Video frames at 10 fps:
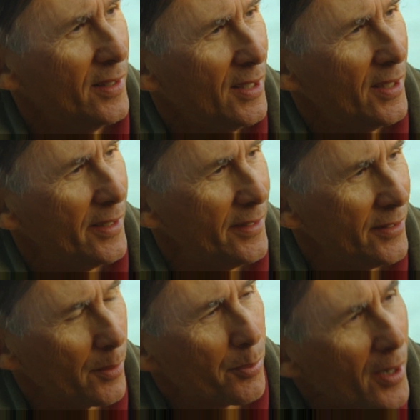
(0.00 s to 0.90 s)
and in
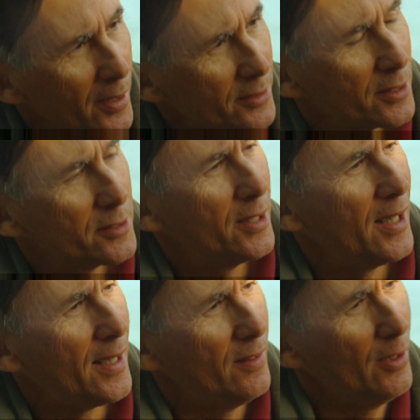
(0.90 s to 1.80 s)
the process
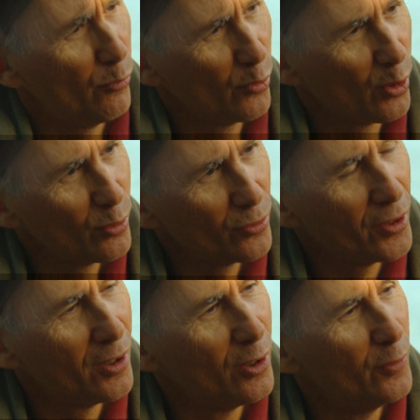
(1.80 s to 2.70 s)
it rolled
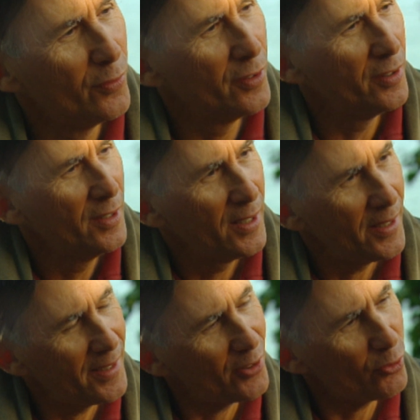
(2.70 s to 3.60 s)
over,
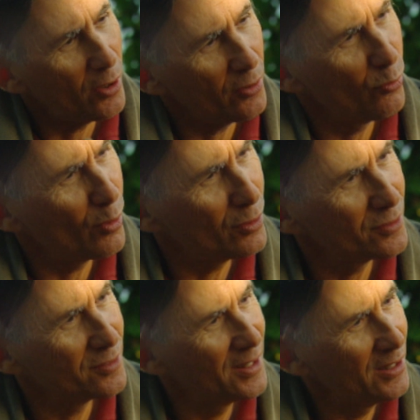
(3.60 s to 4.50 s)
and as it
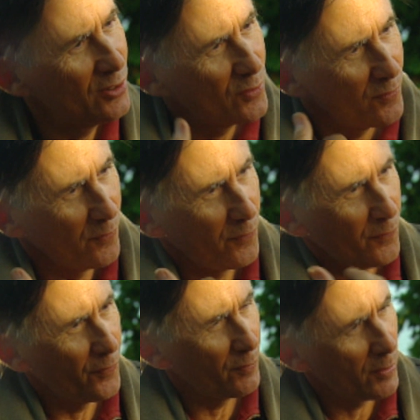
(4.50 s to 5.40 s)
unrolled, these
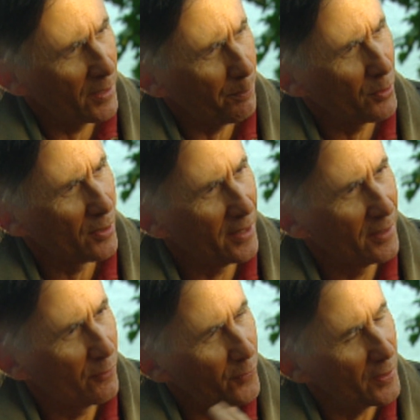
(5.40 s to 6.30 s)
flipper-like
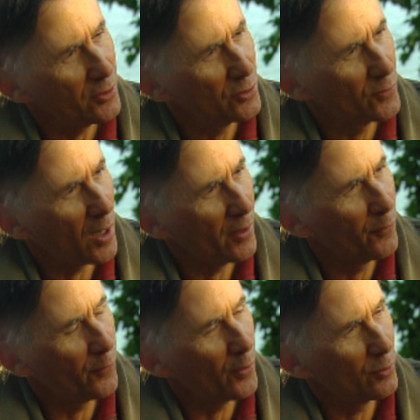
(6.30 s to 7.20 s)
fins
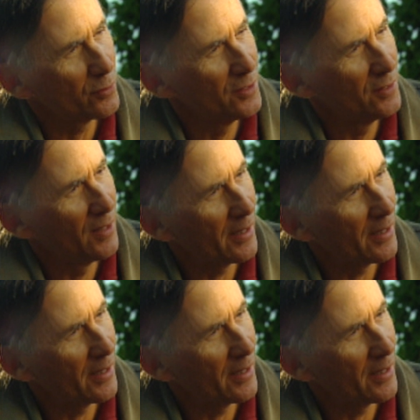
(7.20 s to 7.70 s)
unfolded like a